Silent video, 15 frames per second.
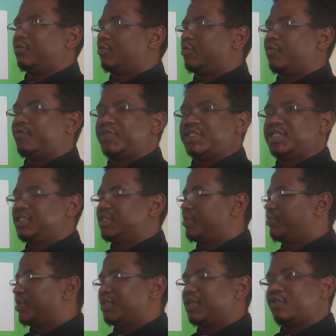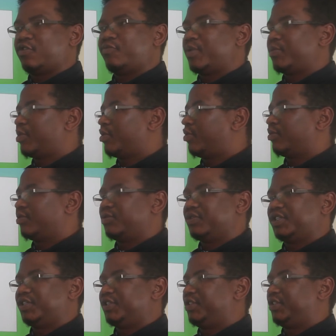over 60% of people who go to
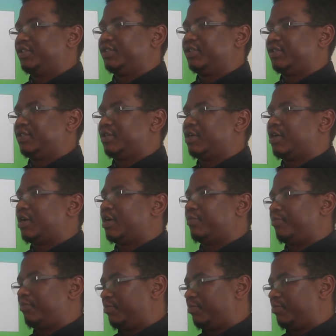church are